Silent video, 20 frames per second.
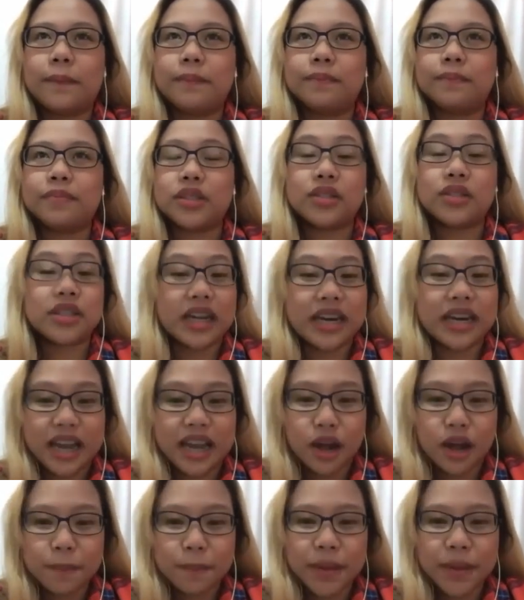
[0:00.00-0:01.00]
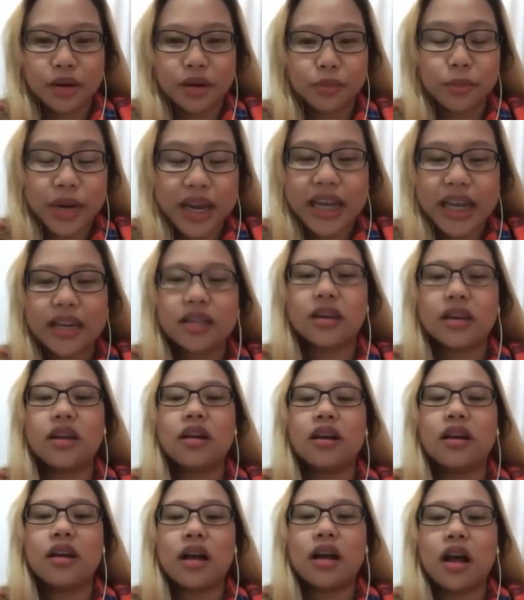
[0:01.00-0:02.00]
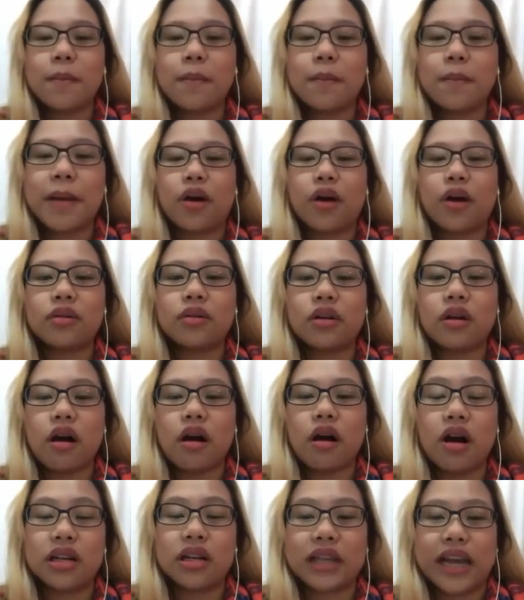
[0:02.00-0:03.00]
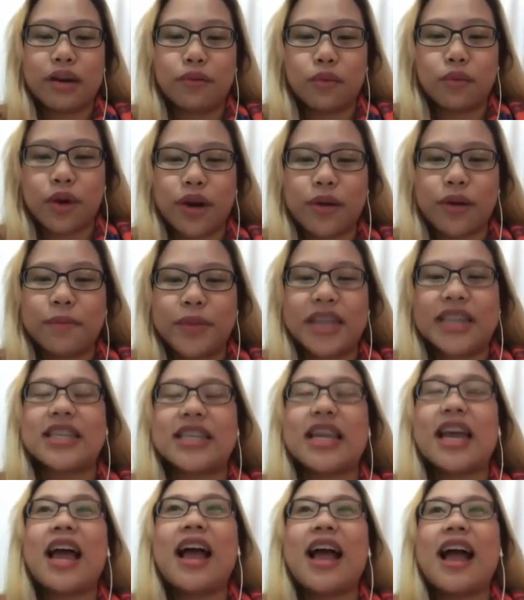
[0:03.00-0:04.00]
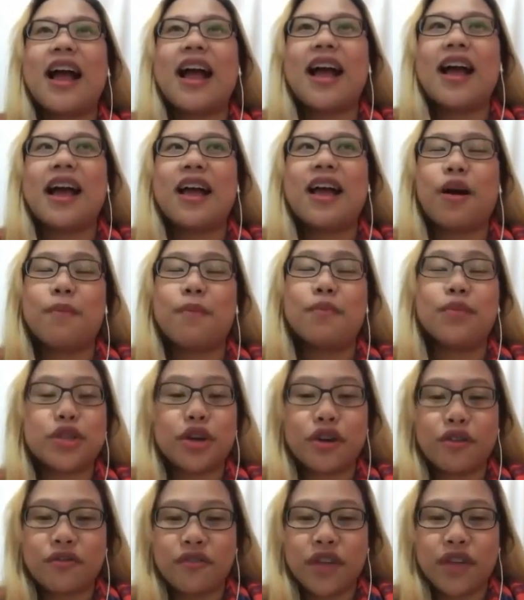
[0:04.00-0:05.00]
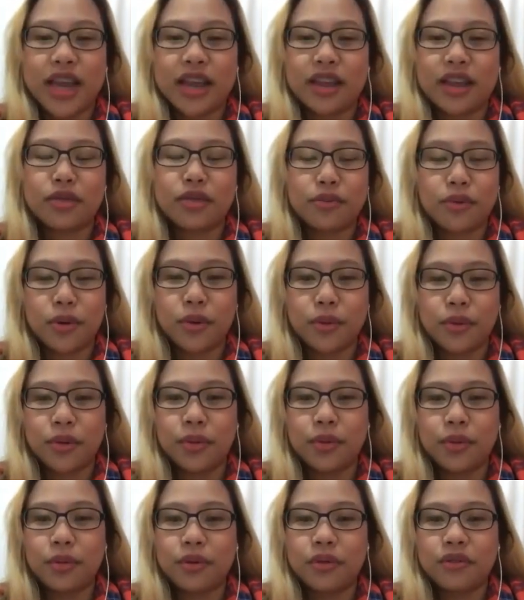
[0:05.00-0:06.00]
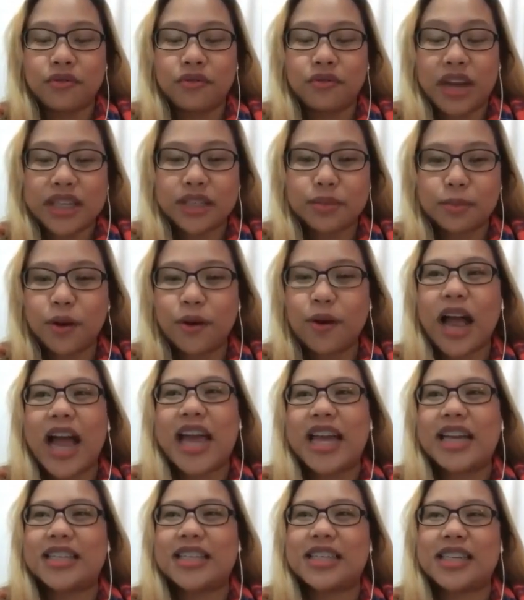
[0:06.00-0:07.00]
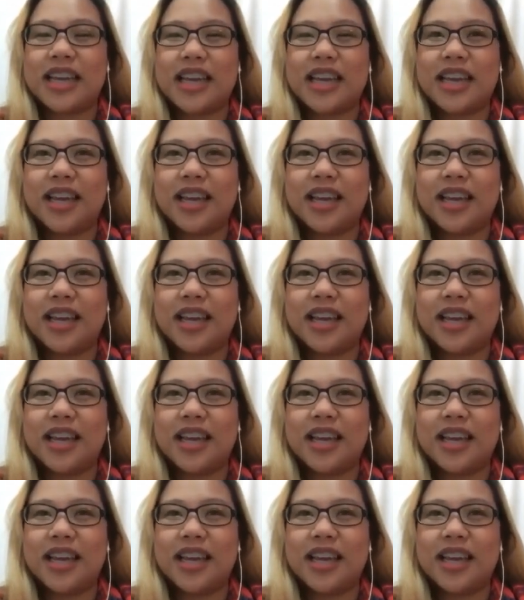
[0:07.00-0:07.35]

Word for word: study up and read about online work, because surfing through Facebook, I see